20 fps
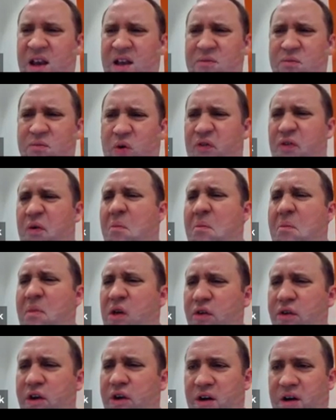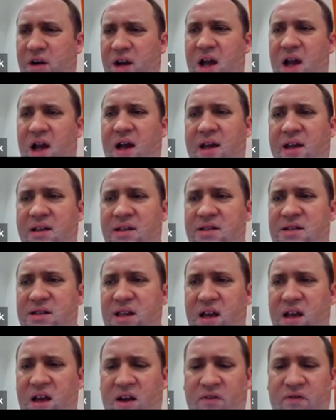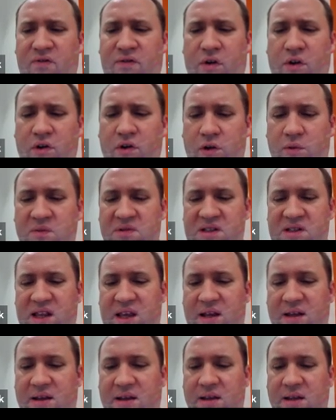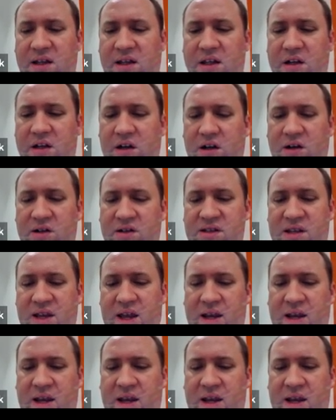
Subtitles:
more familiar kinds of volumes like liters